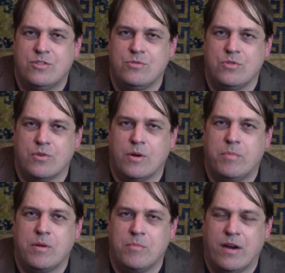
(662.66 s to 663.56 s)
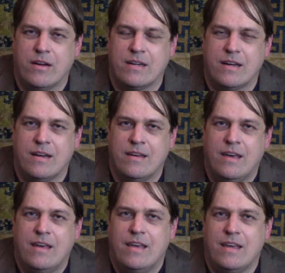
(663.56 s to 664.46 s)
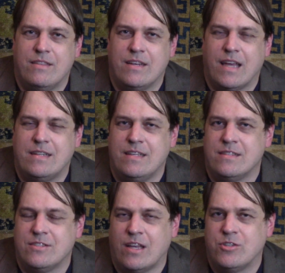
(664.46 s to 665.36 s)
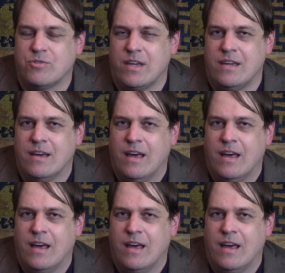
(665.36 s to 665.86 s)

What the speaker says: to Europe and America in the 19th century.